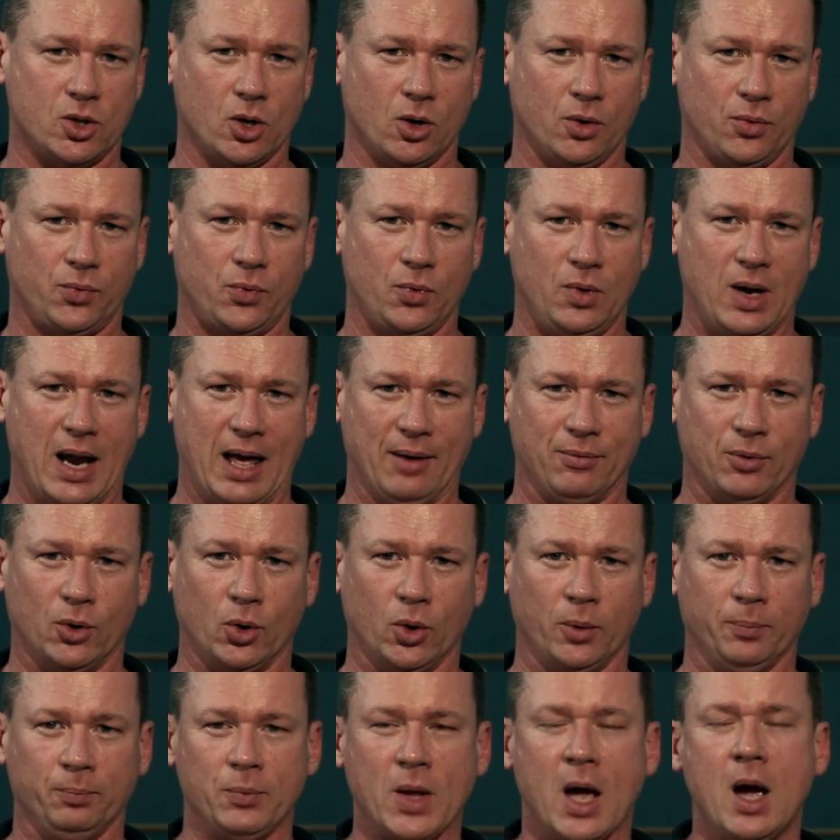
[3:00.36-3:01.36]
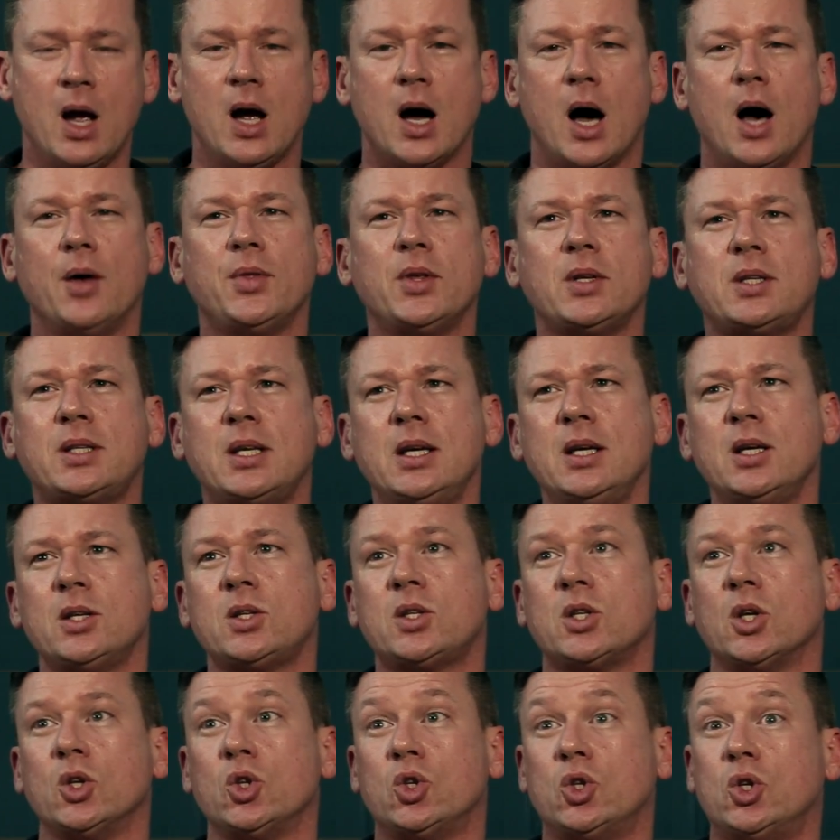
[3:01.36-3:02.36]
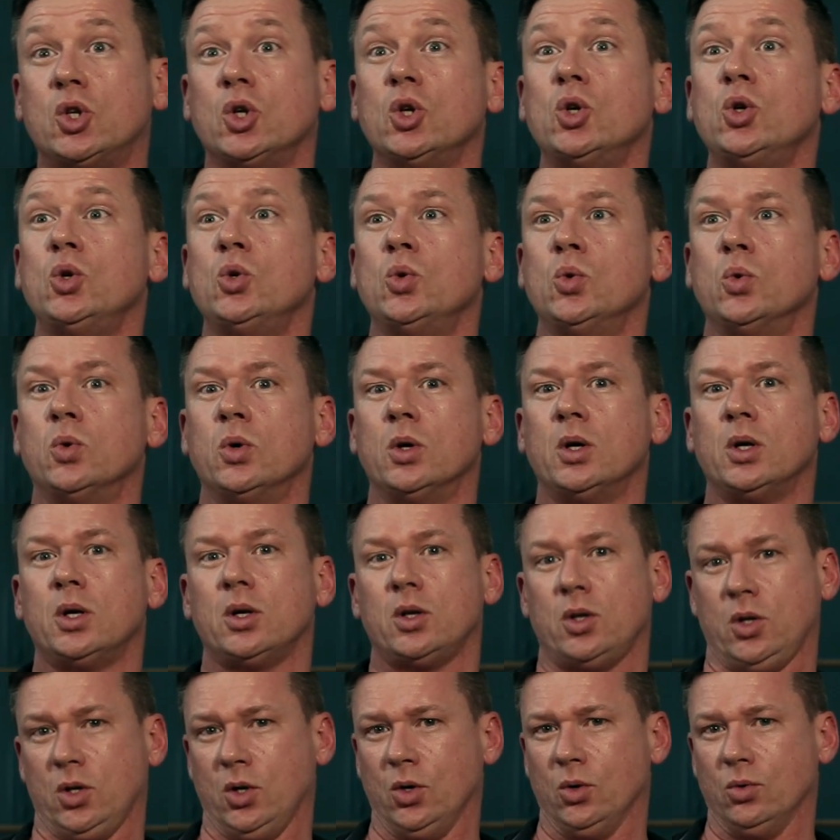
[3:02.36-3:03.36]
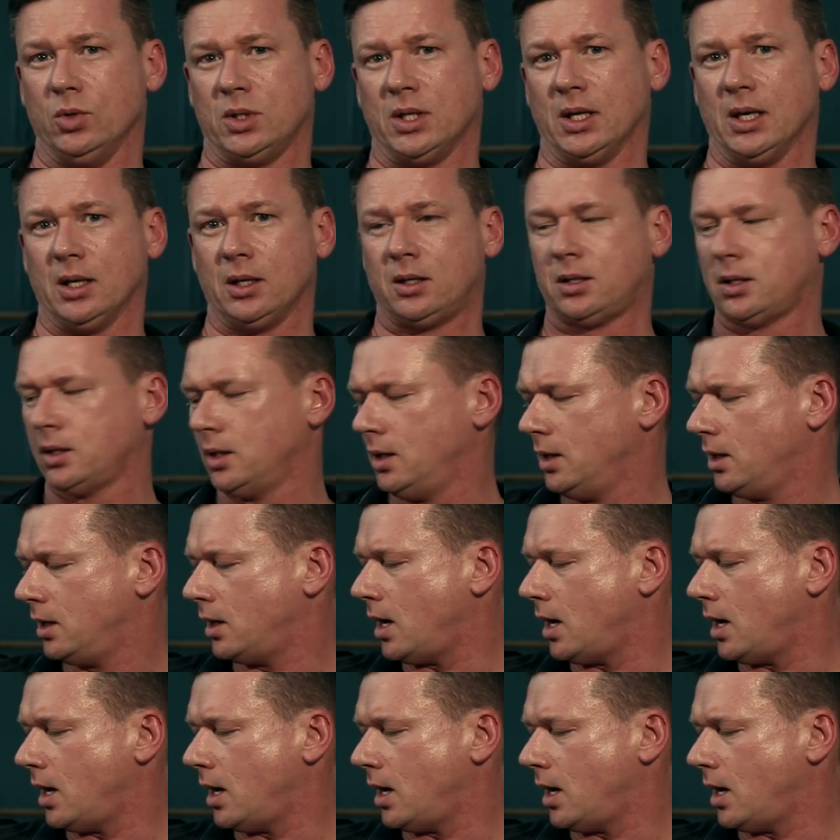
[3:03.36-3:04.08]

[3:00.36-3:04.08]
of level. Other singers that do use it